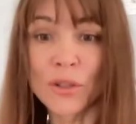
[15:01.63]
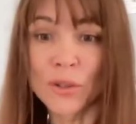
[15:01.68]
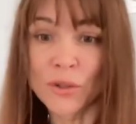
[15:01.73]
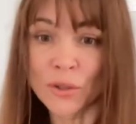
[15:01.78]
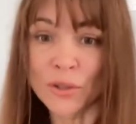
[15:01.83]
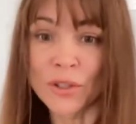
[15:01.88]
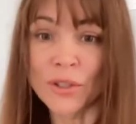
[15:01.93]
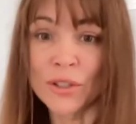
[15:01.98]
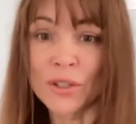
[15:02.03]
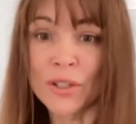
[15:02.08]

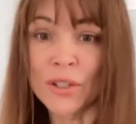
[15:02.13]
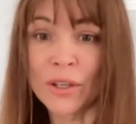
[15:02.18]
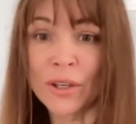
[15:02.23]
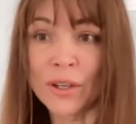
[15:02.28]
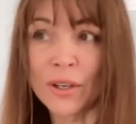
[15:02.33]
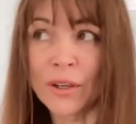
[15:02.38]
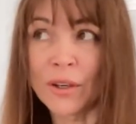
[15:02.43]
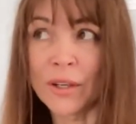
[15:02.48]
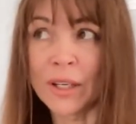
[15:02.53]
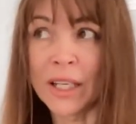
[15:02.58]
used
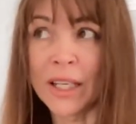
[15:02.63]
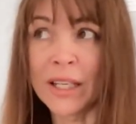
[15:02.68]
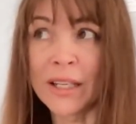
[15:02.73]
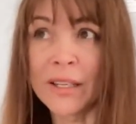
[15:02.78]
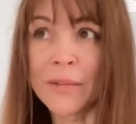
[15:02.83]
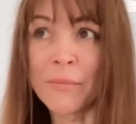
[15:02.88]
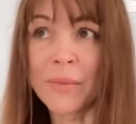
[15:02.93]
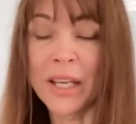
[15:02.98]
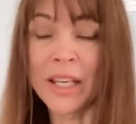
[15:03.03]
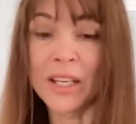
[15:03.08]
uh, in
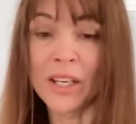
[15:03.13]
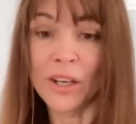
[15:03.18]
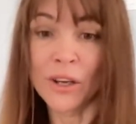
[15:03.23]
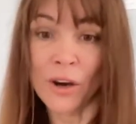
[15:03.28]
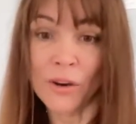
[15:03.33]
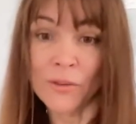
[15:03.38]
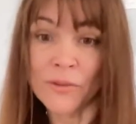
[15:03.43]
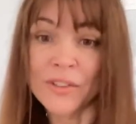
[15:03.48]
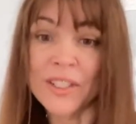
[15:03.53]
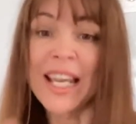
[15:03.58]
the meaning
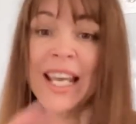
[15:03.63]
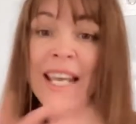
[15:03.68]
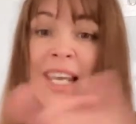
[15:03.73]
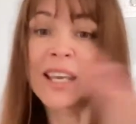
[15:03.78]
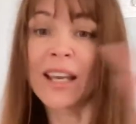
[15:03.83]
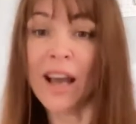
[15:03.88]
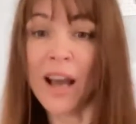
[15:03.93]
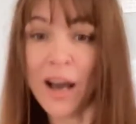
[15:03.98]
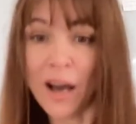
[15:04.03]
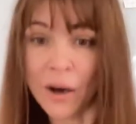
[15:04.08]
of
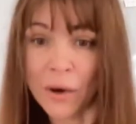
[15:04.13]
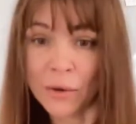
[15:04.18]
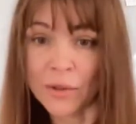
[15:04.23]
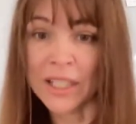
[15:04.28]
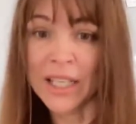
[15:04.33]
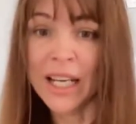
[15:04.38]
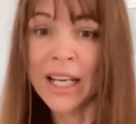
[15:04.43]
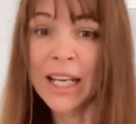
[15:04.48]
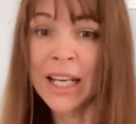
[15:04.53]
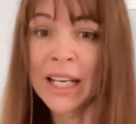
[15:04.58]
take
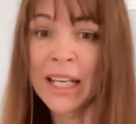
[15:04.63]
out.